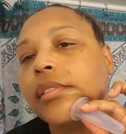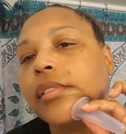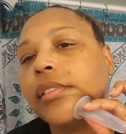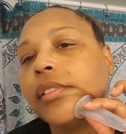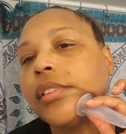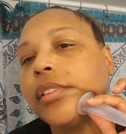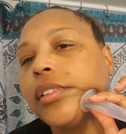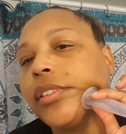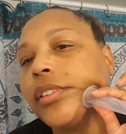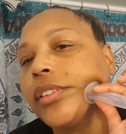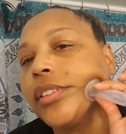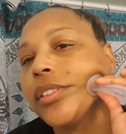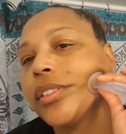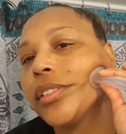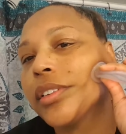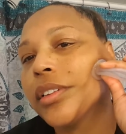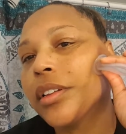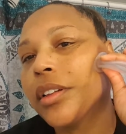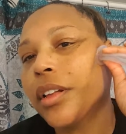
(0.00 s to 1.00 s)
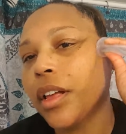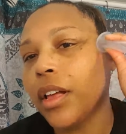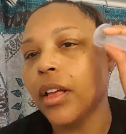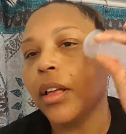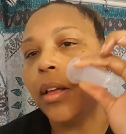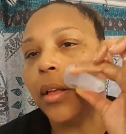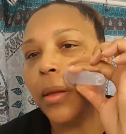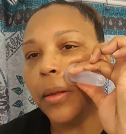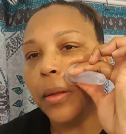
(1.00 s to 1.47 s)
And you just
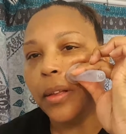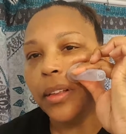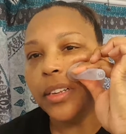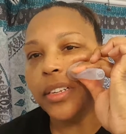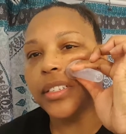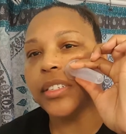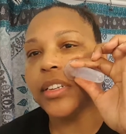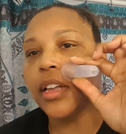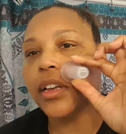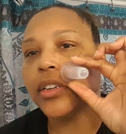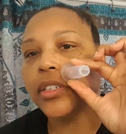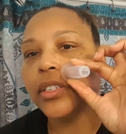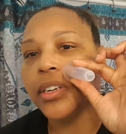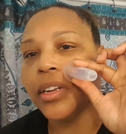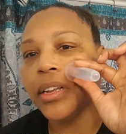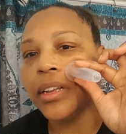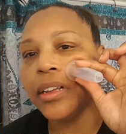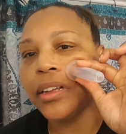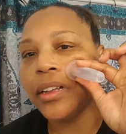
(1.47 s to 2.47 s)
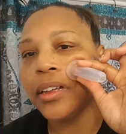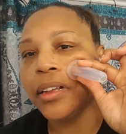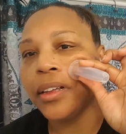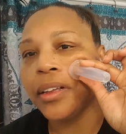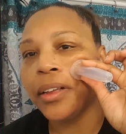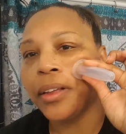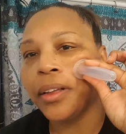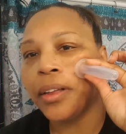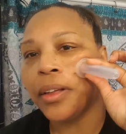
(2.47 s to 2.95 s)
suctioning
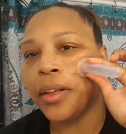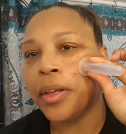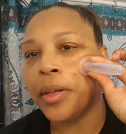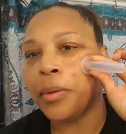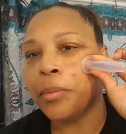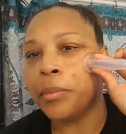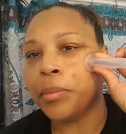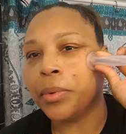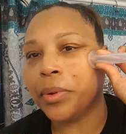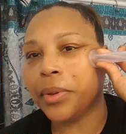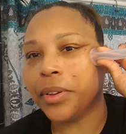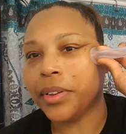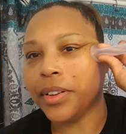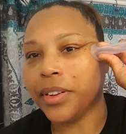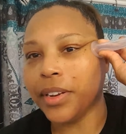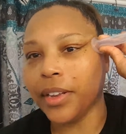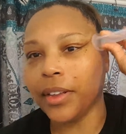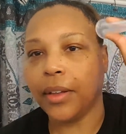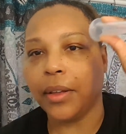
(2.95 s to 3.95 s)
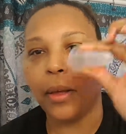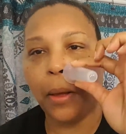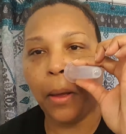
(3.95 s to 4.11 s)
and pulling.